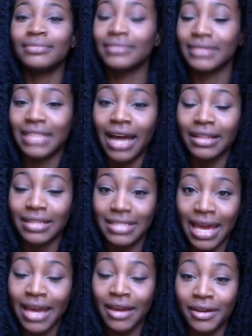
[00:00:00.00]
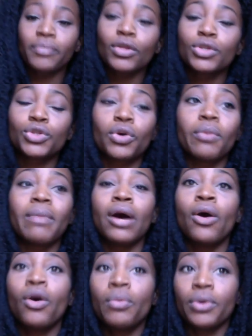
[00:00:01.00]
I got this hair. So my
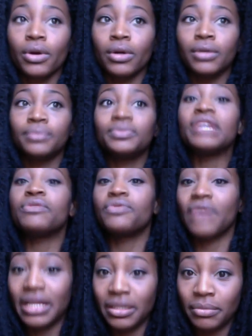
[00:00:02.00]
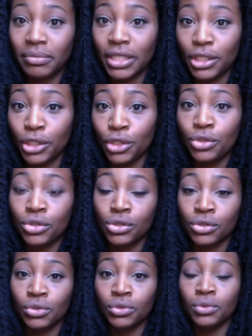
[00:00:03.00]
homegirl invited me
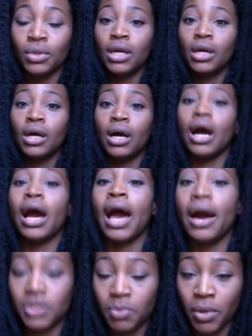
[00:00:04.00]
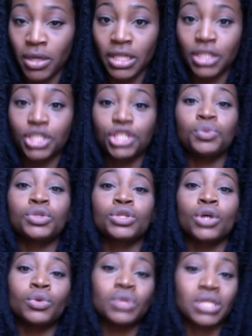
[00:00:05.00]
to a house party that she was
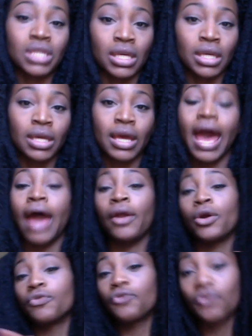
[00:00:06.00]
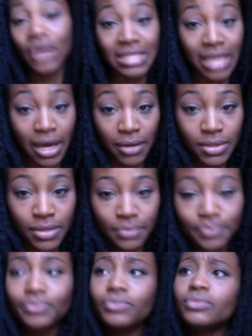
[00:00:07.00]
hosting at her friend's house.
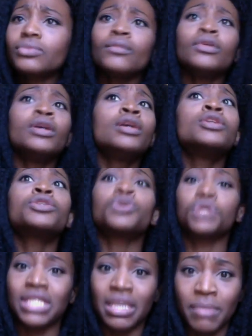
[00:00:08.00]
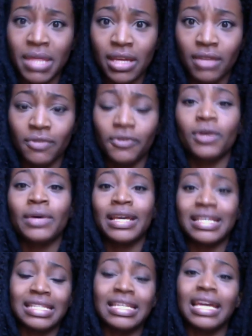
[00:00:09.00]
So she sent me the info,
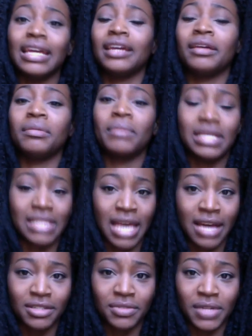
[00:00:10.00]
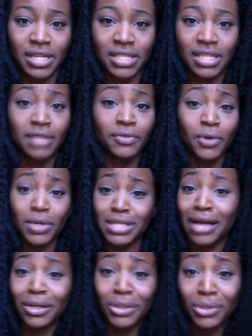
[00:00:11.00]
his name, his address, and of course
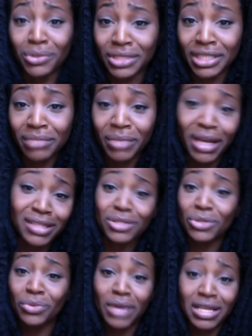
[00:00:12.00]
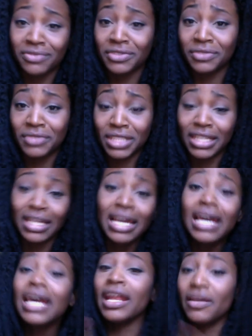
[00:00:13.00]
I Googled him because it's 2015,
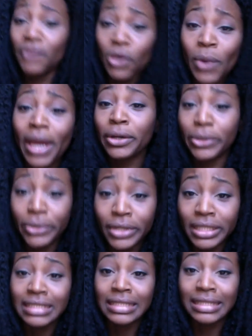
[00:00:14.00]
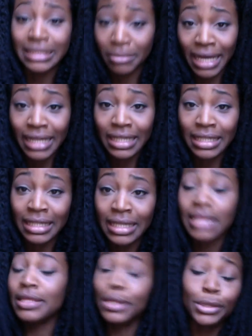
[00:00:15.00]
and if you ain't Googling somebody,
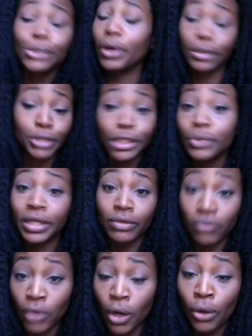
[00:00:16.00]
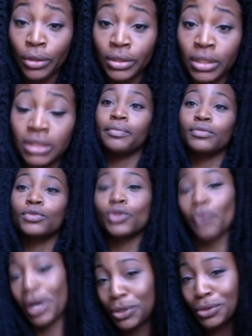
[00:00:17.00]
then you are doing it wrong. So
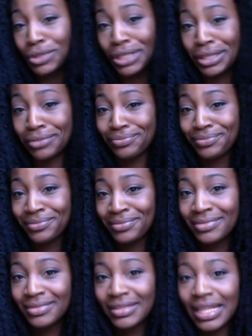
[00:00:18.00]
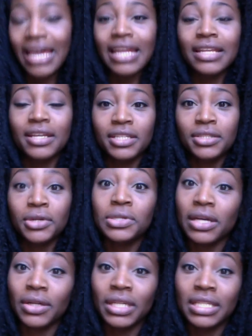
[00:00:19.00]
I Googled him, and it turns
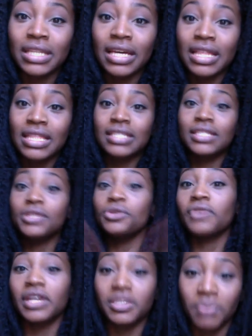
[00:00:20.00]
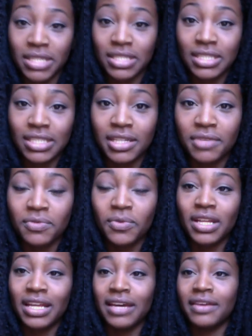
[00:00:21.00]
out he's like the senior vice president of one
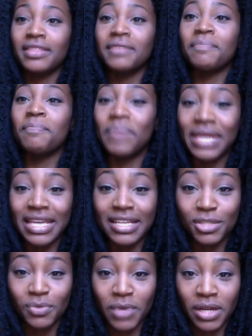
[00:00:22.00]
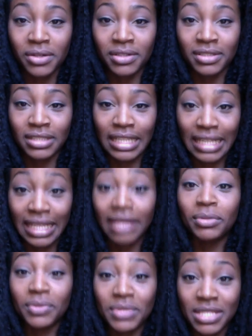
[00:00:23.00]
of like the biggest record
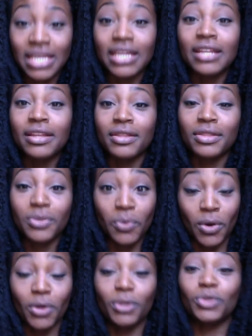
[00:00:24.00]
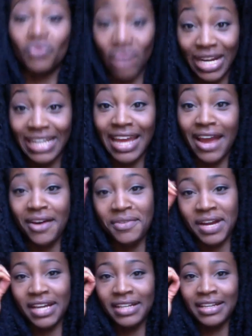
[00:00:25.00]
labels in the world right now,
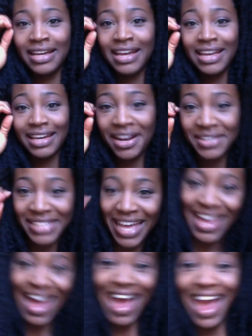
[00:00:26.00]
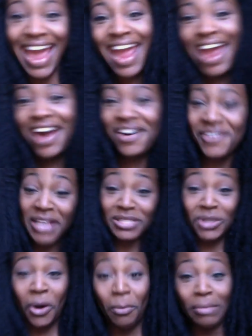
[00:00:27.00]
right? And I was like, ow, it's
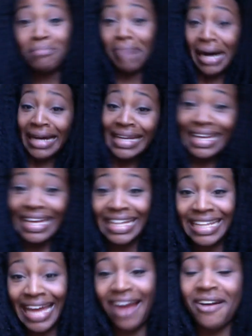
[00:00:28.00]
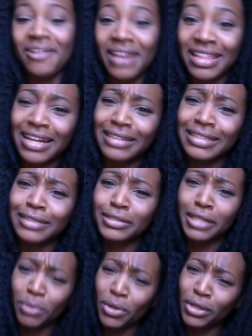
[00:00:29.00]
gonna be money in there. And then I was like, should
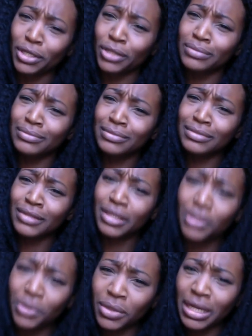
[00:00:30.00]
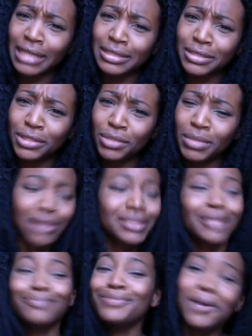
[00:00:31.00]
I put on a cuter costume? And I was
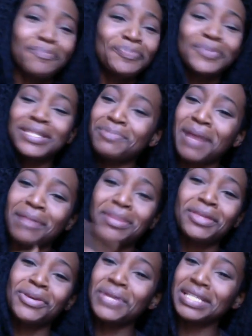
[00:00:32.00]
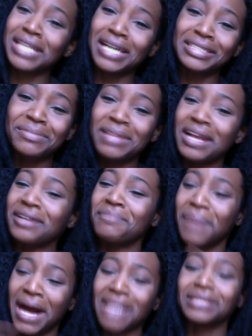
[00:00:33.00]
like, no, this is probably the cutest costume that I could
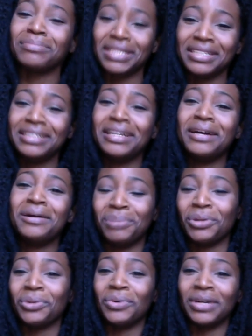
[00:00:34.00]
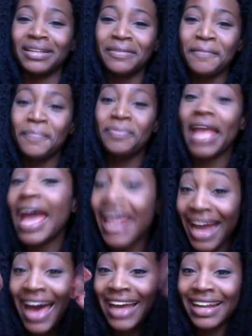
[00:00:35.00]
possibly put on. And
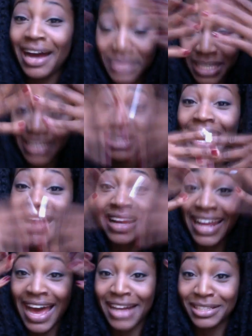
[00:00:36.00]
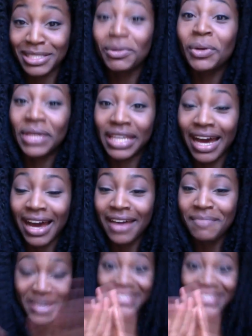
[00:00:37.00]
I was like a lion, and I had a smoky eye because